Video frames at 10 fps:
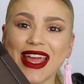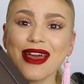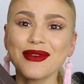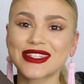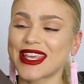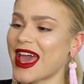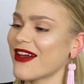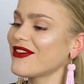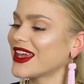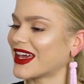Damn, it's
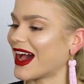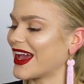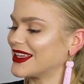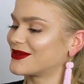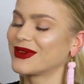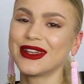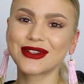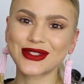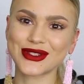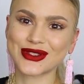heavy, guys, but it
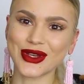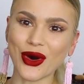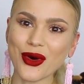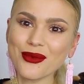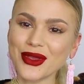looks so